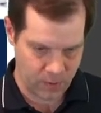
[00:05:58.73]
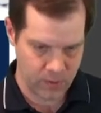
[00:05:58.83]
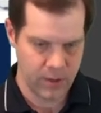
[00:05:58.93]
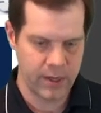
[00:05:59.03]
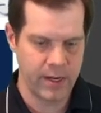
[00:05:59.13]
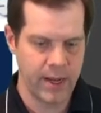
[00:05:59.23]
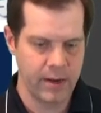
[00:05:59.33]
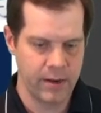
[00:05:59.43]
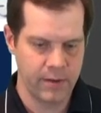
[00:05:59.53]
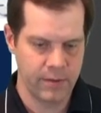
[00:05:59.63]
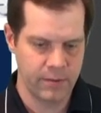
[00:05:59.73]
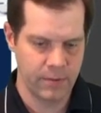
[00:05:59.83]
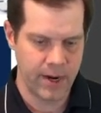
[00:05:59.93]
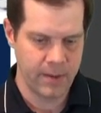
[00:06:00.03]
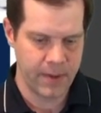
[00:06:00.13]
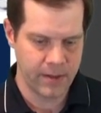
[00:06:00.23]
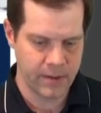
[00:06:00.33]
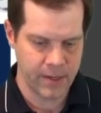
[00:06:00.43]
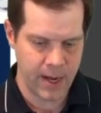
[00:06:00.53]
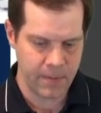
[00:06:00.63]
What we're looking at is right up at
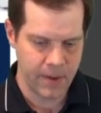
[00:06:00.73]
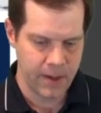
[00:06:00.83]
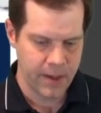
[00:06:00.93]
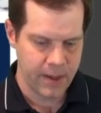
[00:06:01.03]
the top.